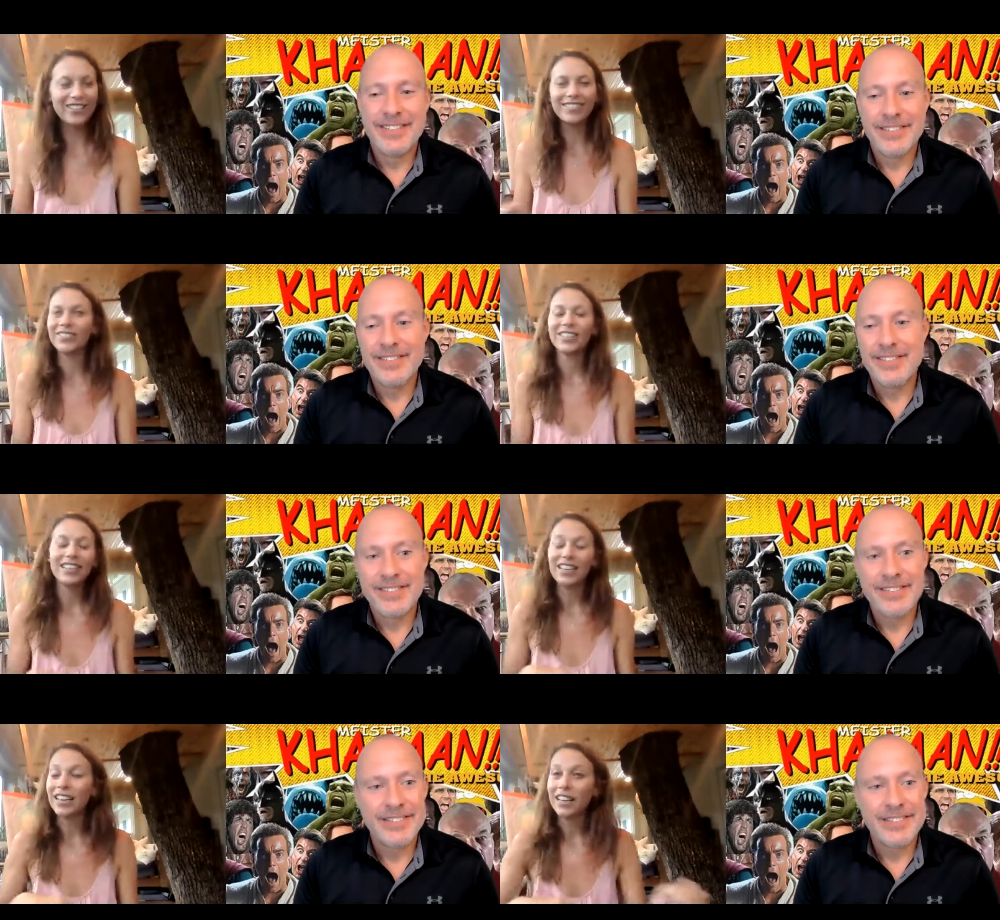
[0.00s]
Speaker 1: Yeah.
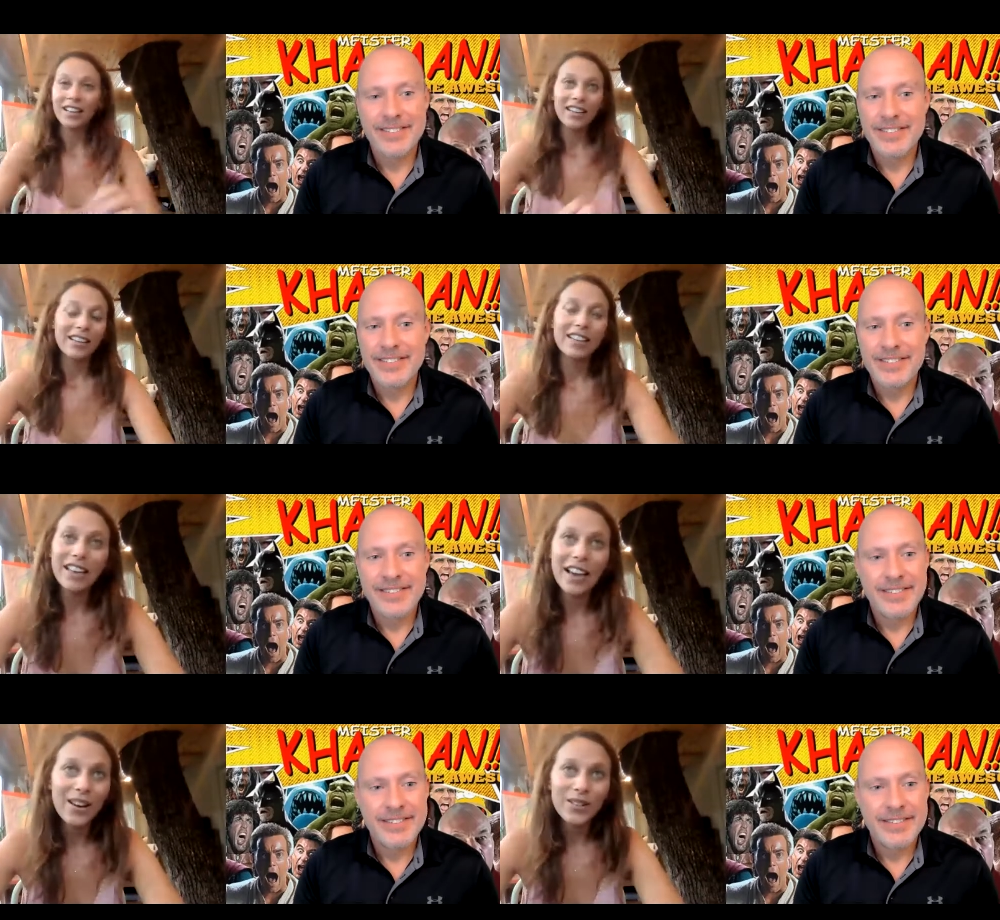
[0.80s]

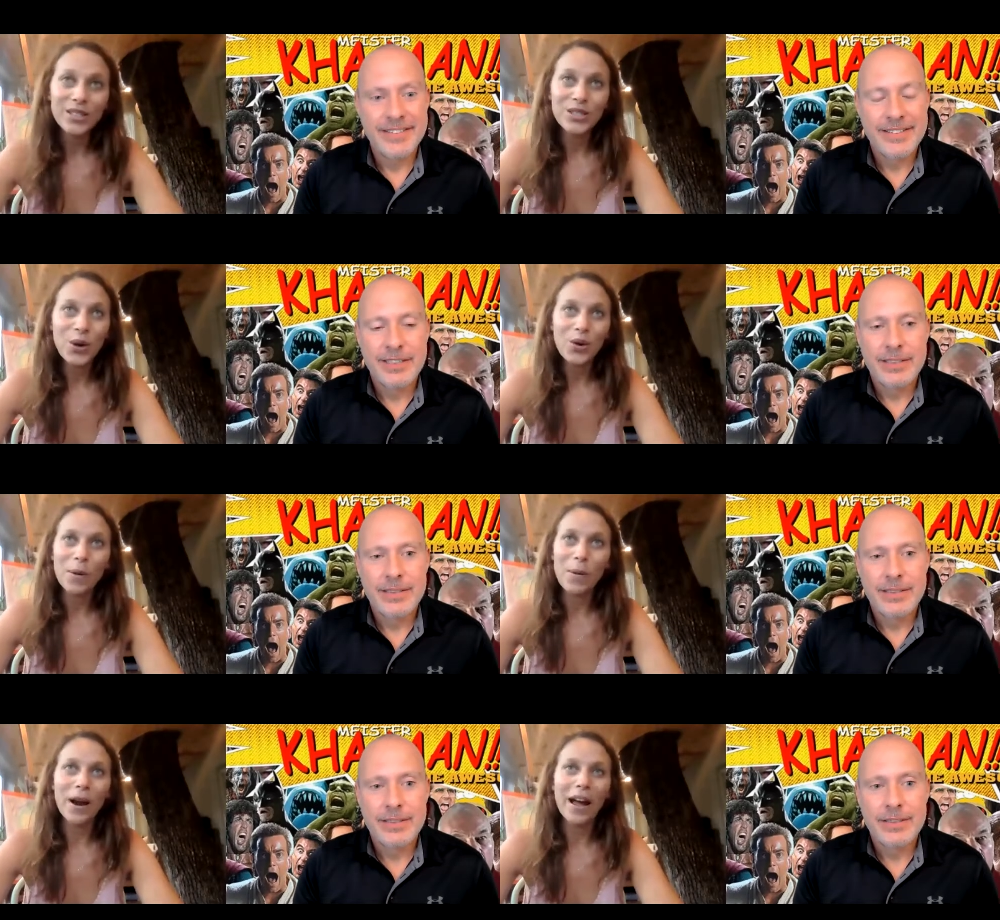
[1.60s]
Yeah, it was a total
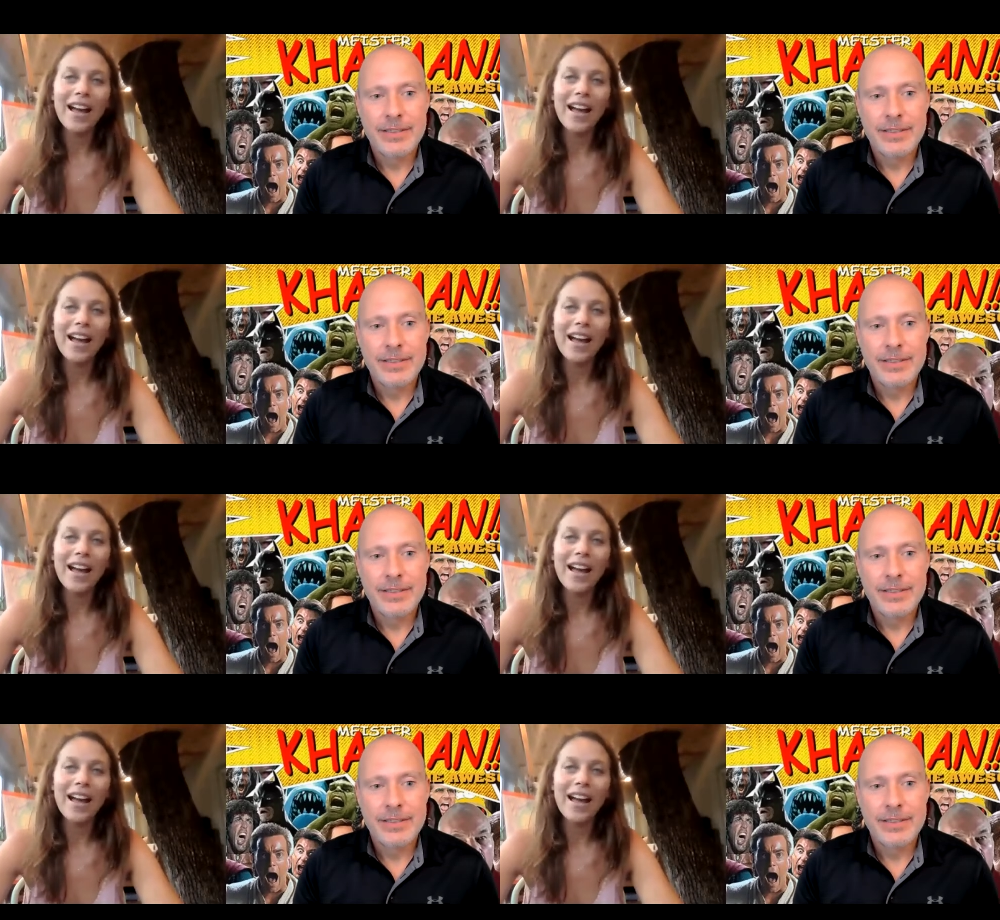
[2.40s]
bummer.